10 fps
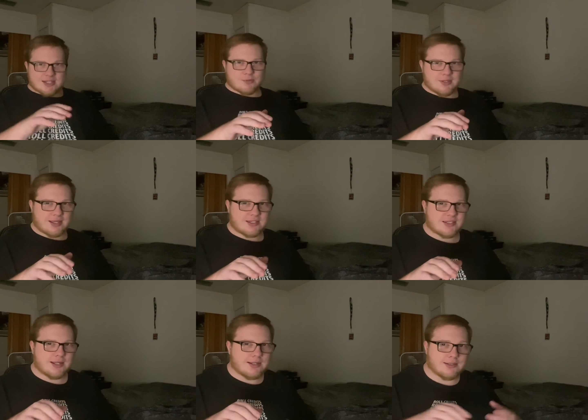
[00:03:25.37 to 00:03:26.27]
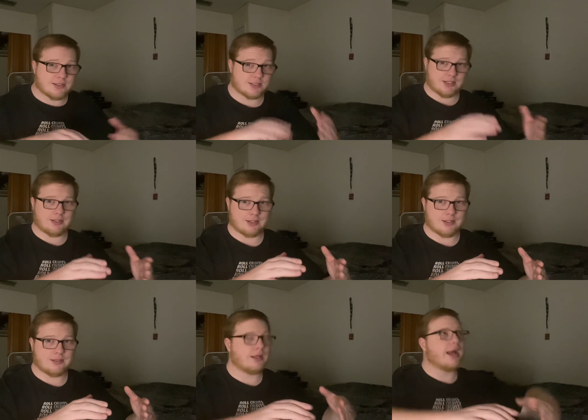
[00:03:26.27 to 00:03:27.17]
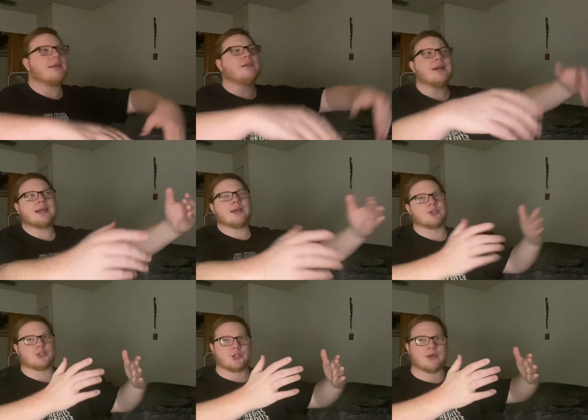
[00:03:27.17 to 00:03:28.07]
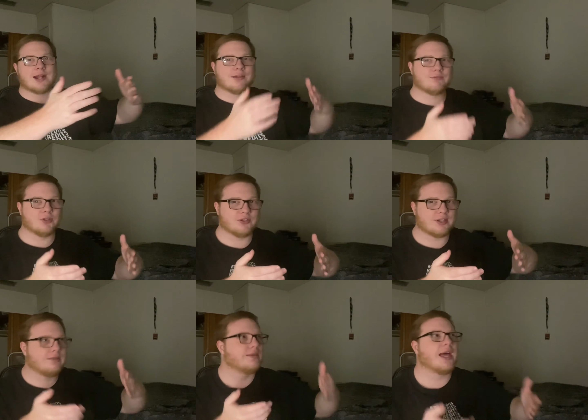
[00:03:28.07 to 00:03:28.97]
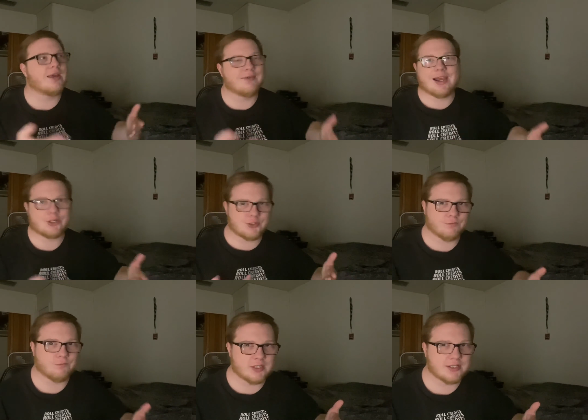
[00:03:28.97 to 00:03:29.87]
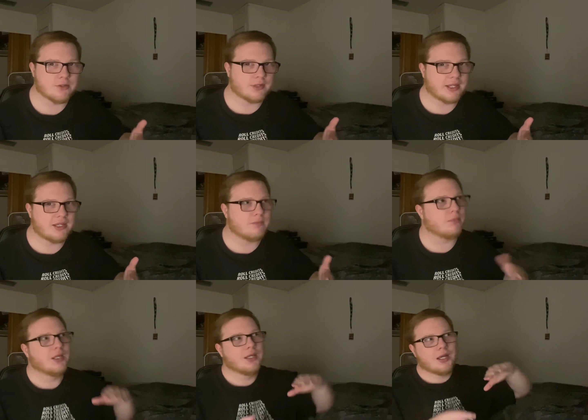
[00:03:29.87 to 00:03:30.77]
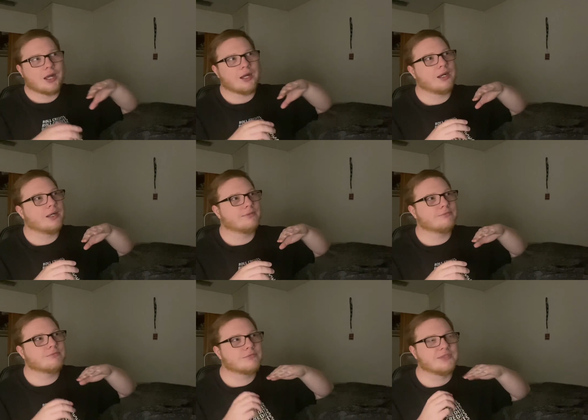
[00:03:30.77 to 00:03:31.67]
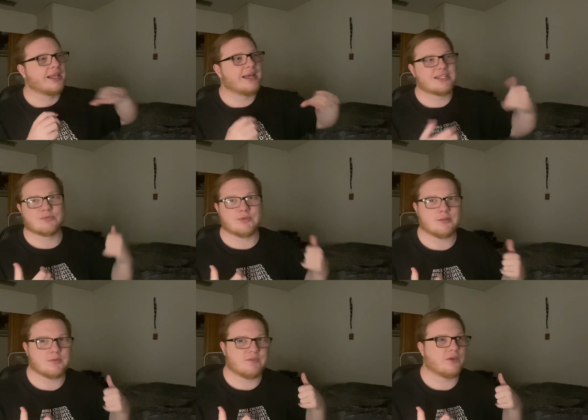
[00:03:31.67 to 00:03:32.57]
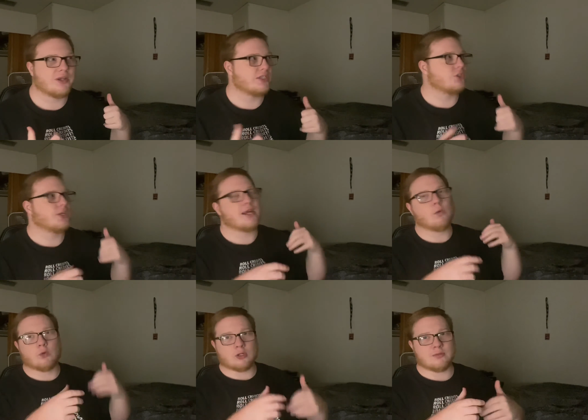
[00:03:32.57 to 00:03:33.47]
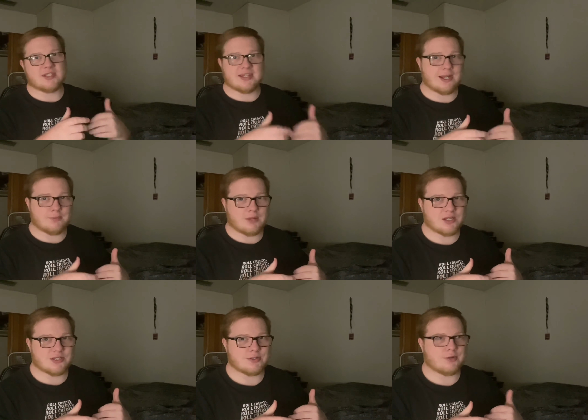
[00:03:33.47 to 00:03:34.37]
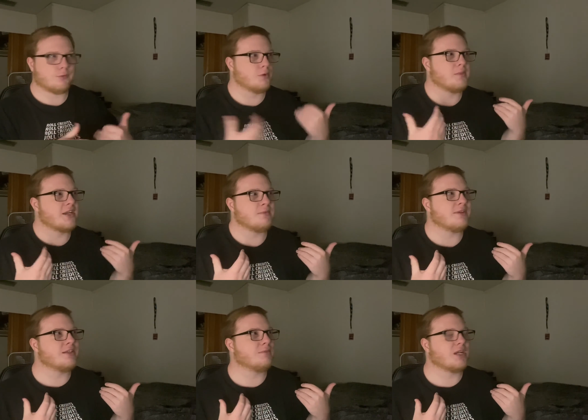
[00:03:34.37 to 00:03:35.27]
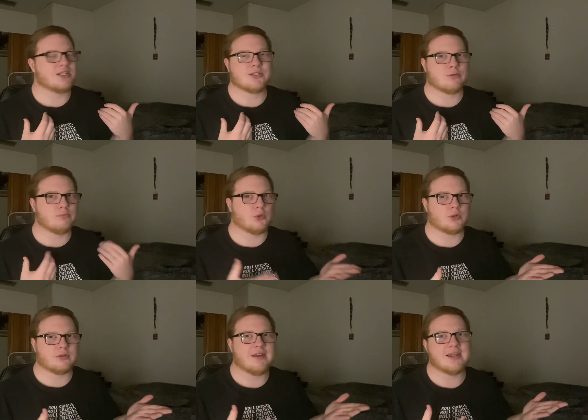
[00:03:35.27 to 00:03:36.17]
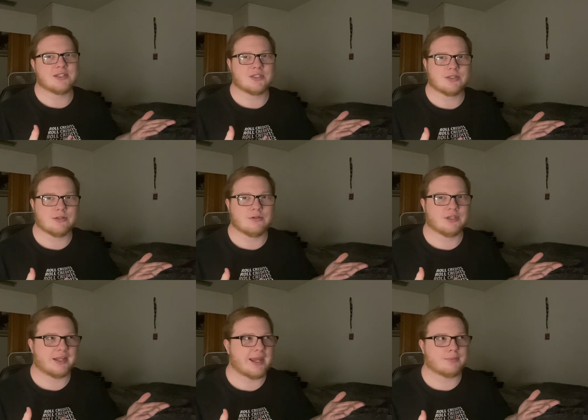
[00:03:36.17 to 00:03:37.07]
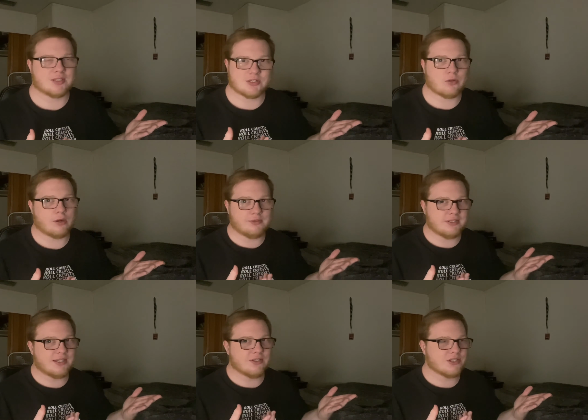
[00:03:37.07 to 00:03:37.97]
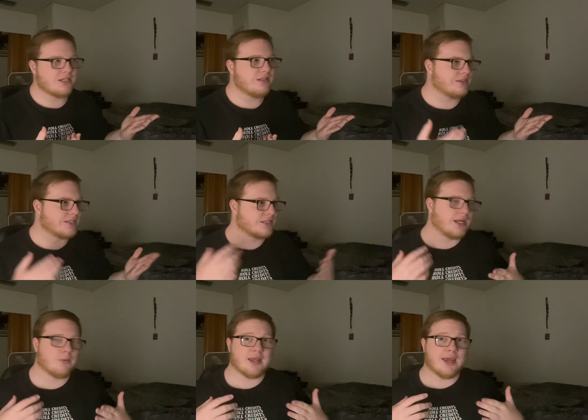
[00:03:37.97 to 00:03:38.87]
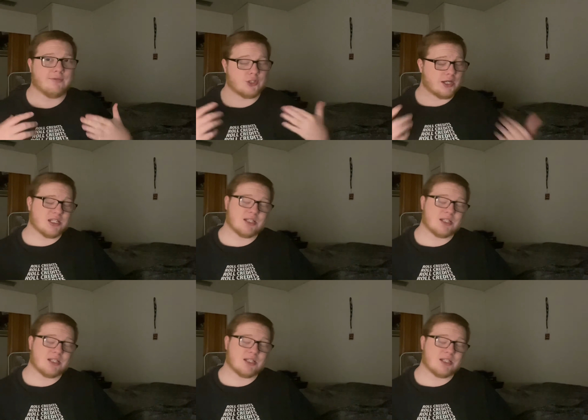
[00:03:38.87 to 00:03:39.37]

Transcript: week I said it, and I'll say it again. I like how the show kind of feels like a live-action video game. Last week we fought the giant worm sand monster. It reminded me of the monster in Borderlands 2 and the Captain Scarlet DLC, and this time we have a giant